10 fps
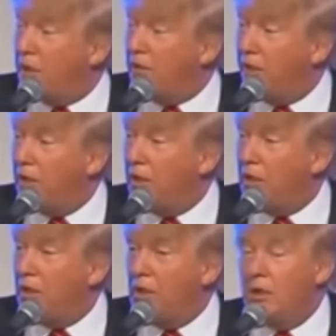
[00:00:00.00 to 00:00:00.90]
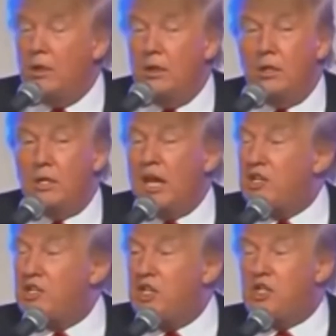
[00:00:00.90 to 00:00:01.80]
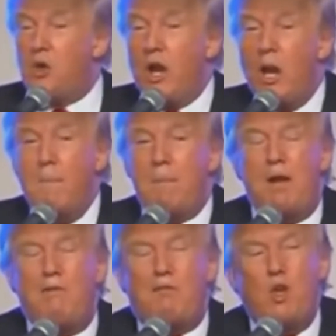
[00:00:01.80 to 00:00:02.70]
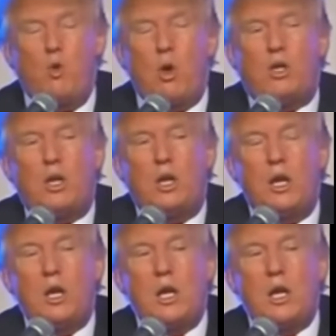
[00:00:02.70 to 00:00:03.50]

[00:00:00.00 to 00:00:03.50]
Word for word: you believe it? Can't see straight. But if you would...